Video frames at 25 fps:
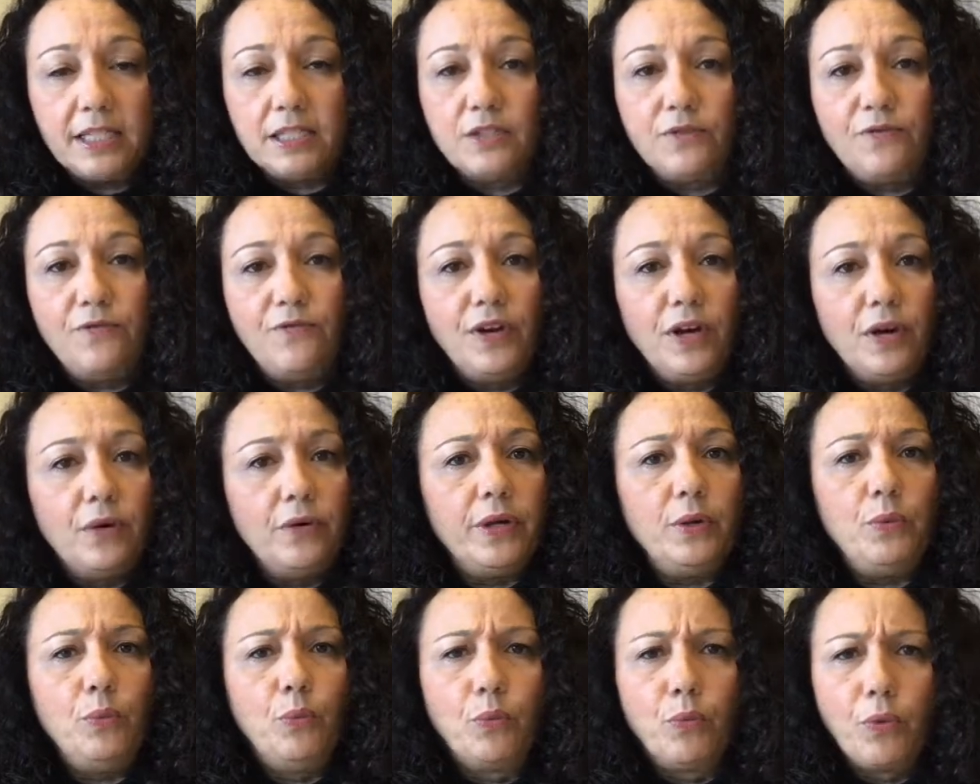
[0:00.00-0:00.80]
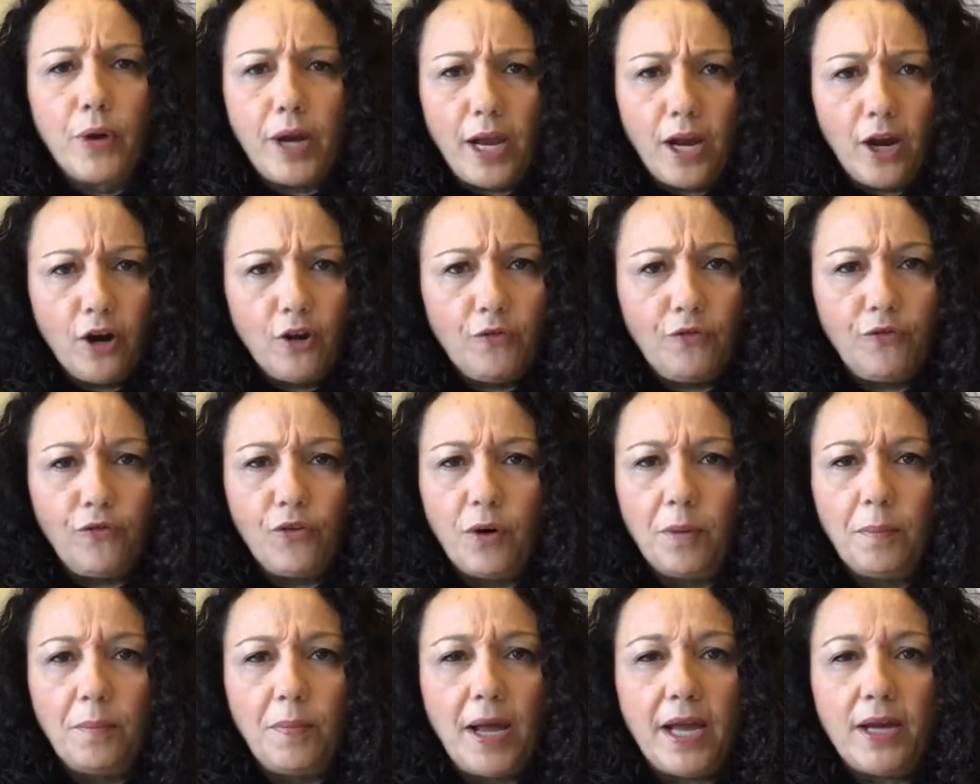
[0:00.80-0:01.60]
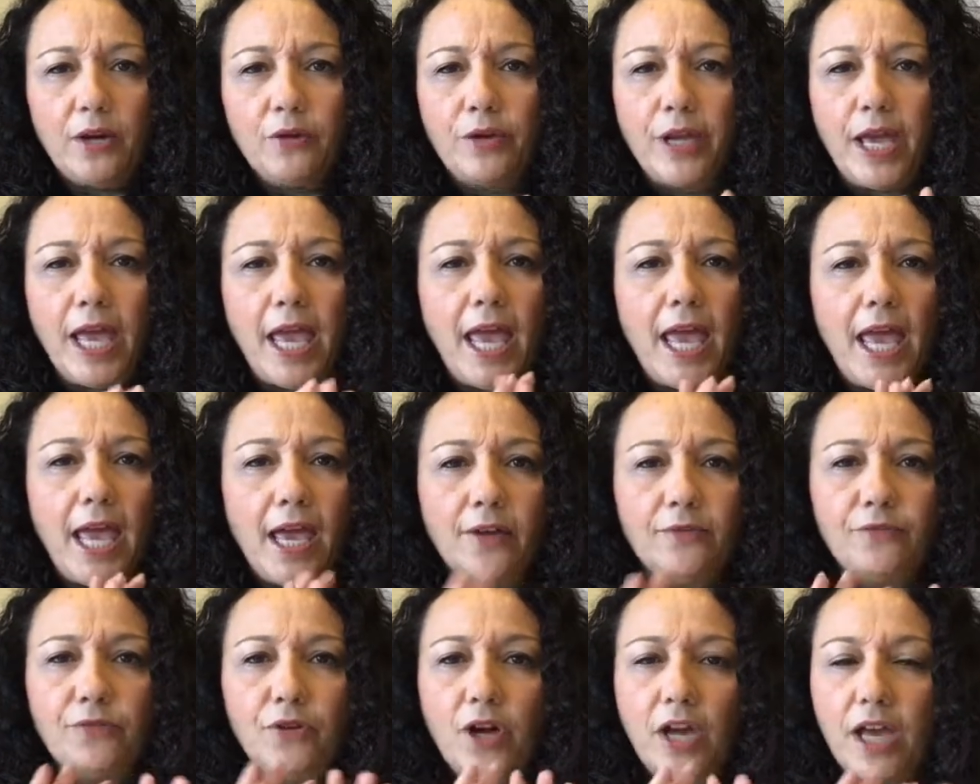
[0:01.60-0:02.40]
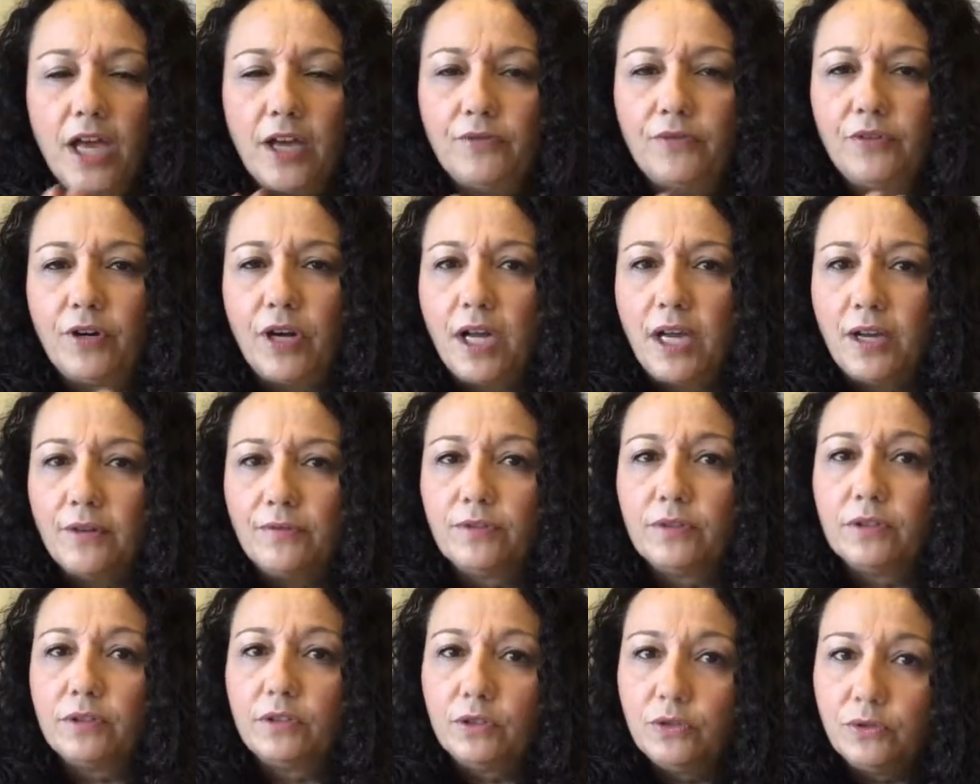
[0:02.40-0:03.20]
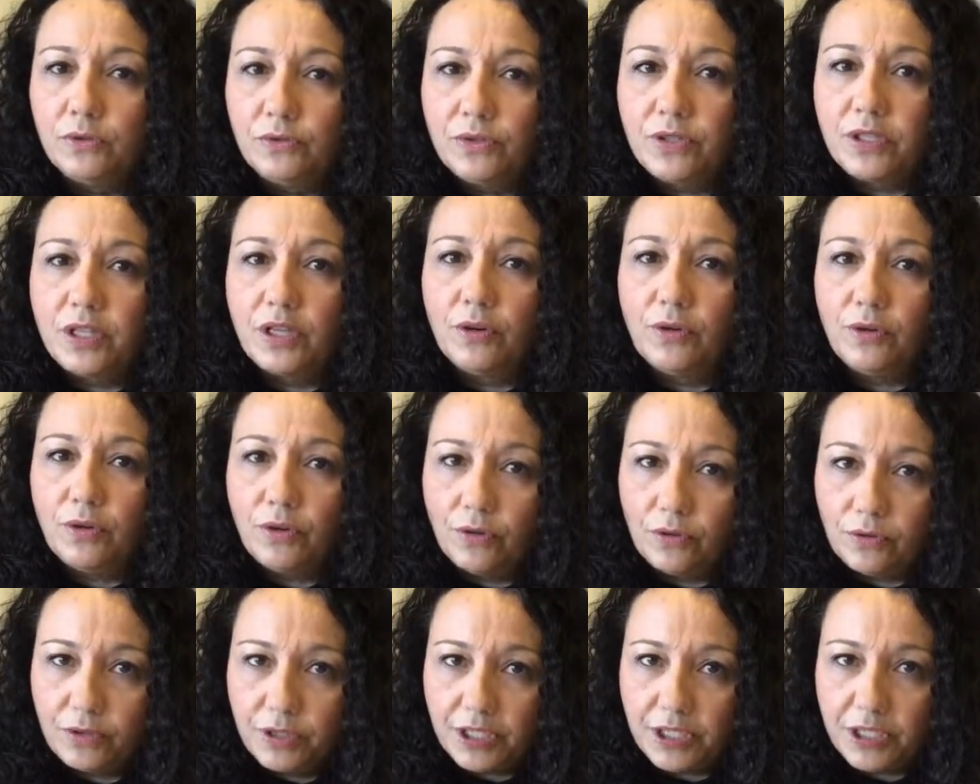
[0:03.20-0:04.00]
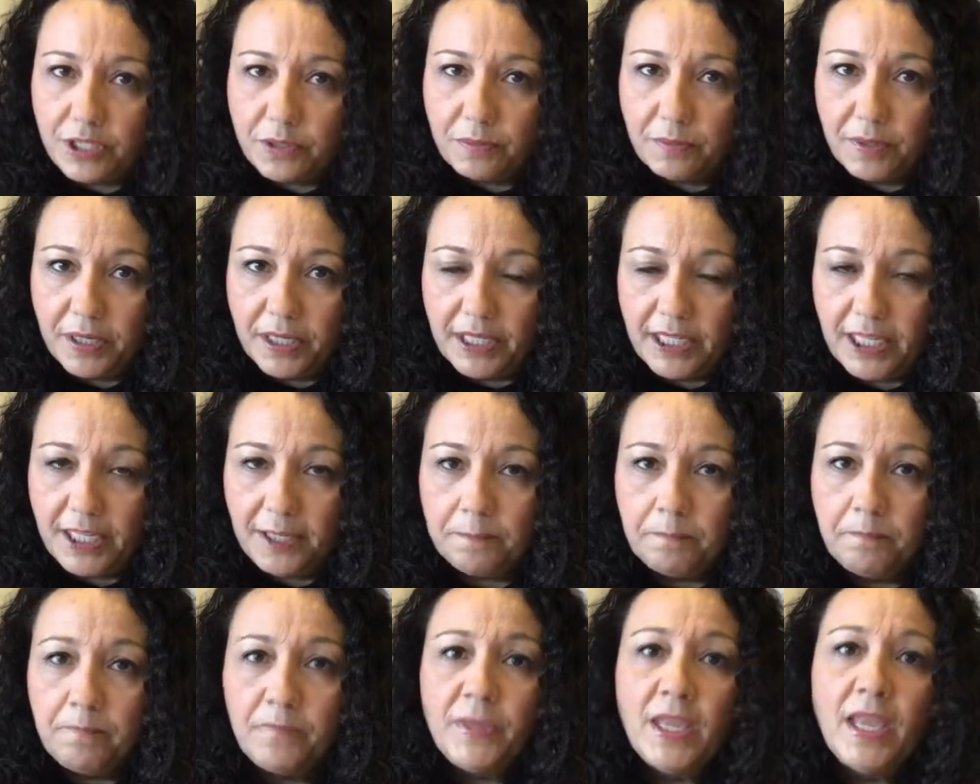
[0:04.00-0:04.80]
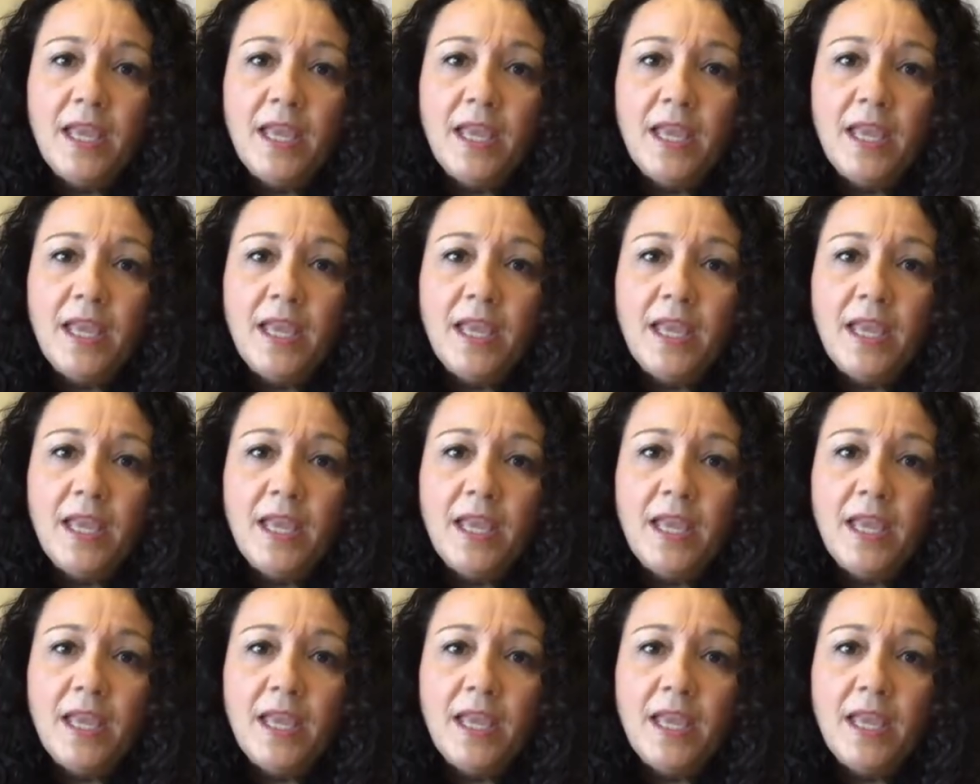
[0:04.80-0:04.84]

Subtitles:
It's very rare for a buyer to ever lose their earnest money.